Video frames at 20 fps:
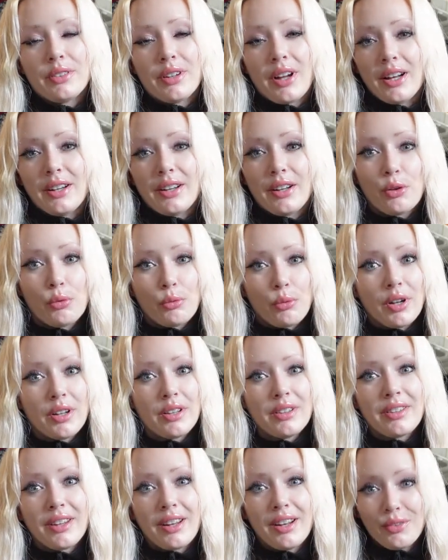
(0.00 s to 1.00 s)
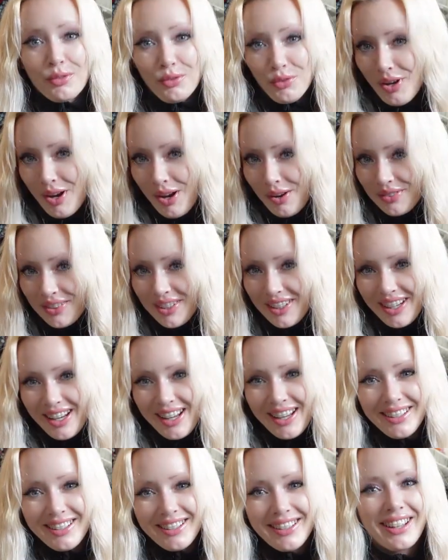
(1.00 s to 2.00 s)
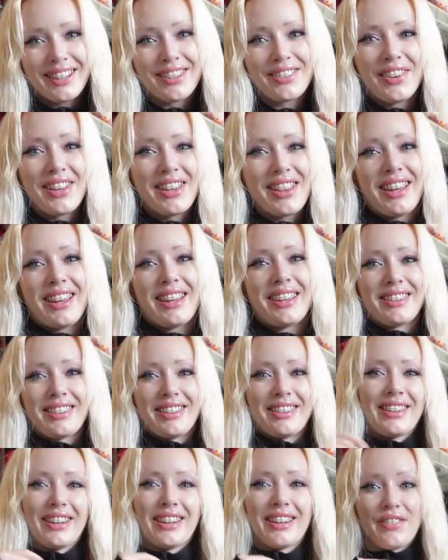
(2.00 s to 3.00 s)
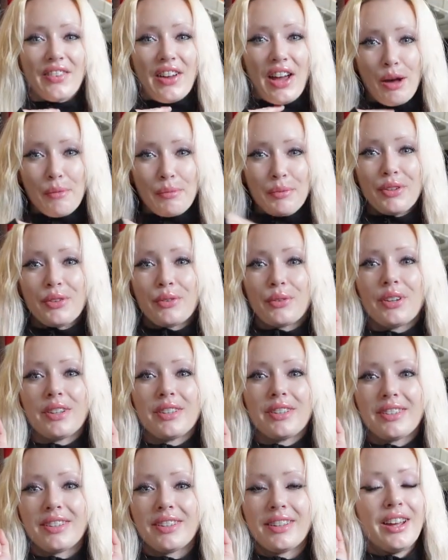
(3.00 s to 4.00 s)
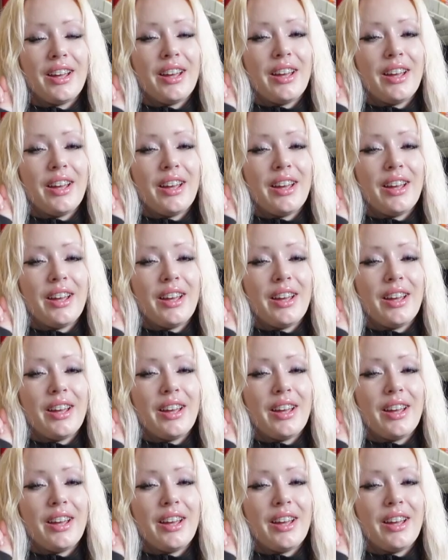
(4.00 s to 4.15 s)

I did it once and it won't happen again. That's my thing, is it's like, if it happens once,